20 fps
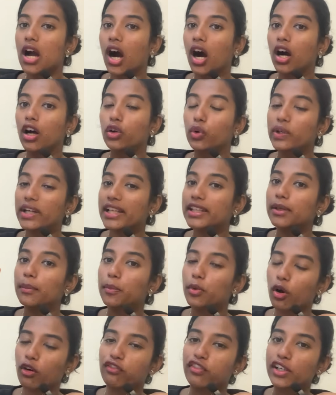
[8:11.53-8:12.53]
Look at the
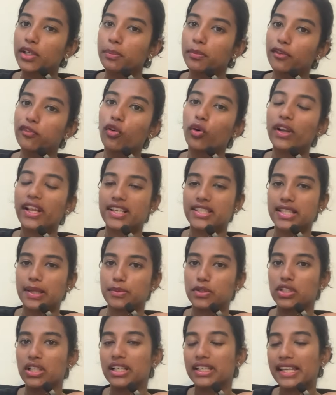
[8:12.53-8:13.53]
profit before
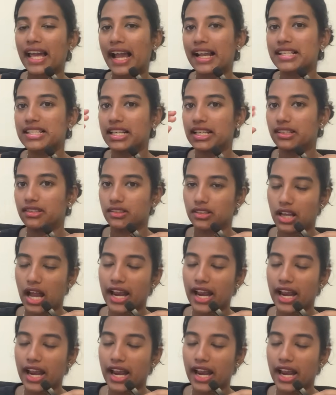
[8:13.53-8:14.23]
exceptional tax and